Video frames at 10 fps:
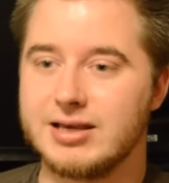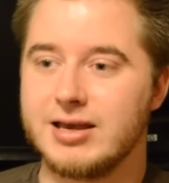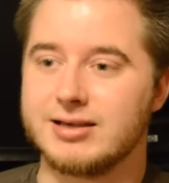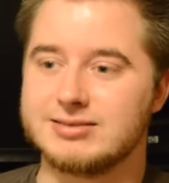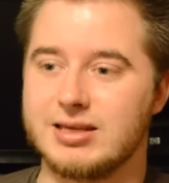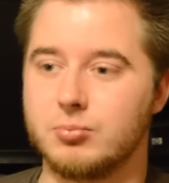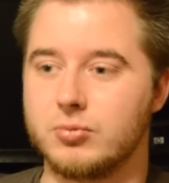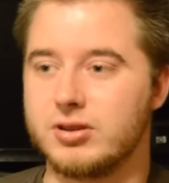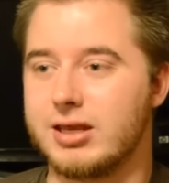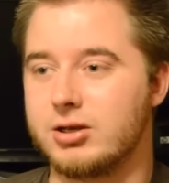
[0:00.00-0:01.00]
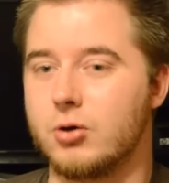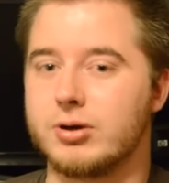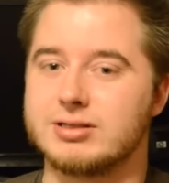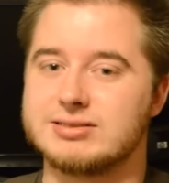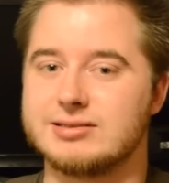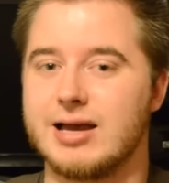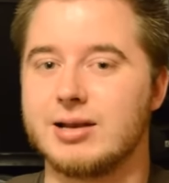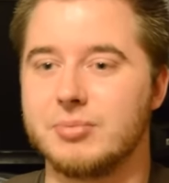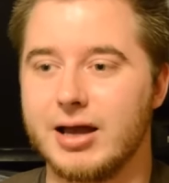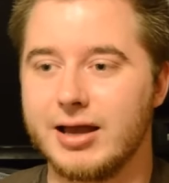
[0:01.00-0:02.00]
because they know it can
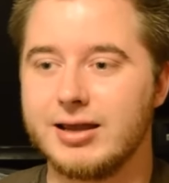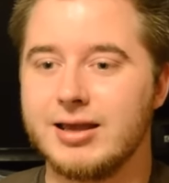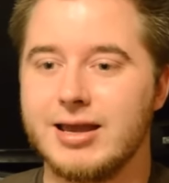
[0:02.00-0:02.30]
slide by